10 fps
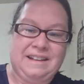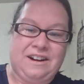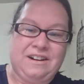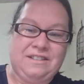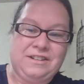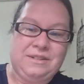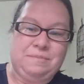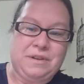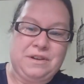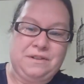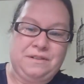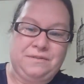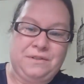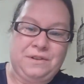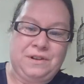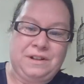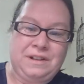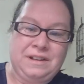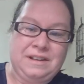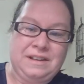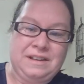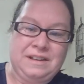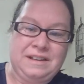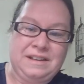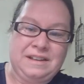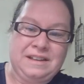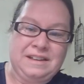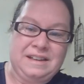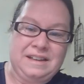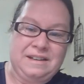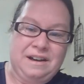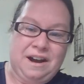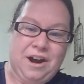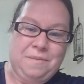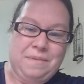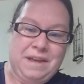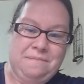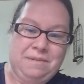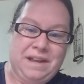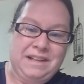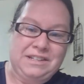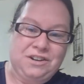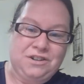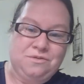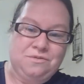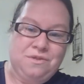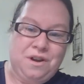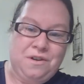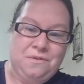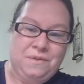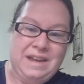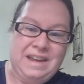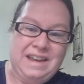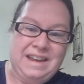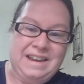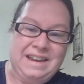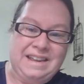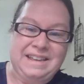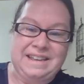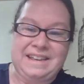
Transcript: Aren't those beautiful? Our pea plants are growing.